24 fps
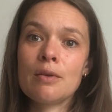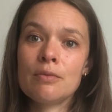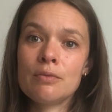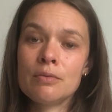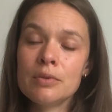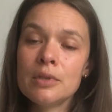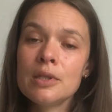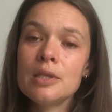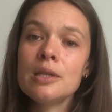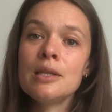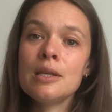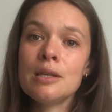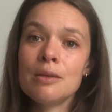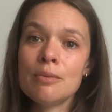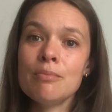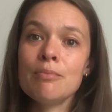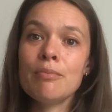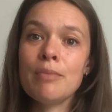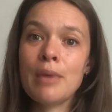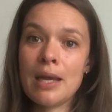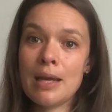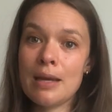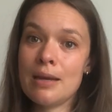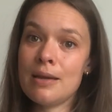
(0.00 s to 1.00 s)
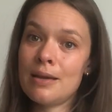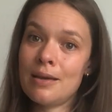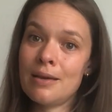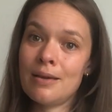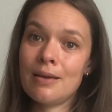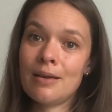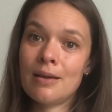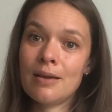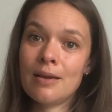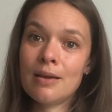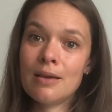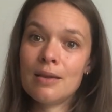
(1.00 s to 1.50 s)
really make
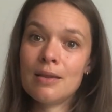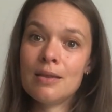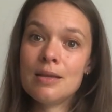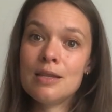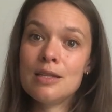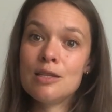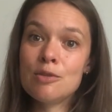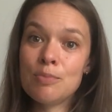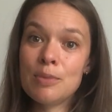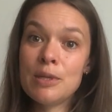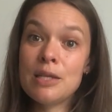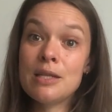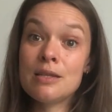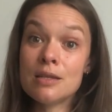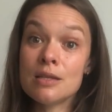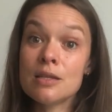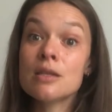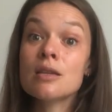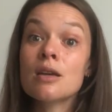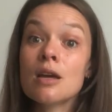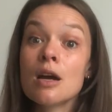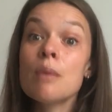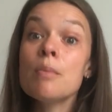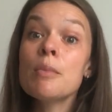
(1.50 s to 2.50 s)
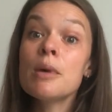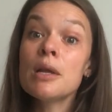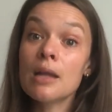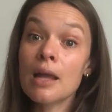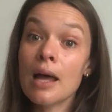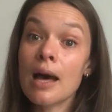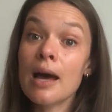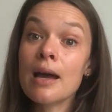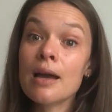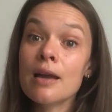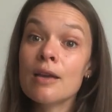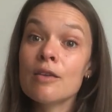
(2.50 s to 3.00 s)
these pieces come
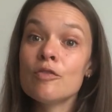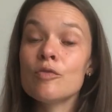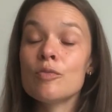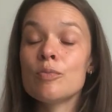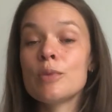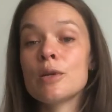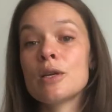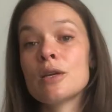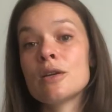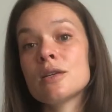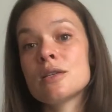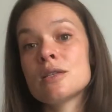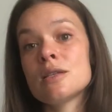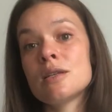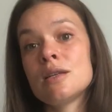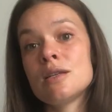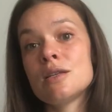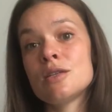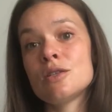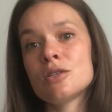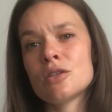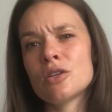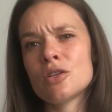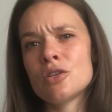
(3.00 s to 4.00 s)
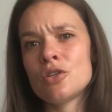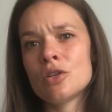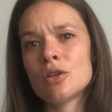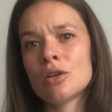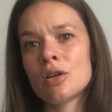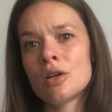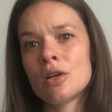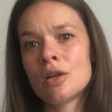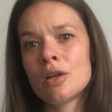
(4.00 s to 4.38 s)
alive, because it is such a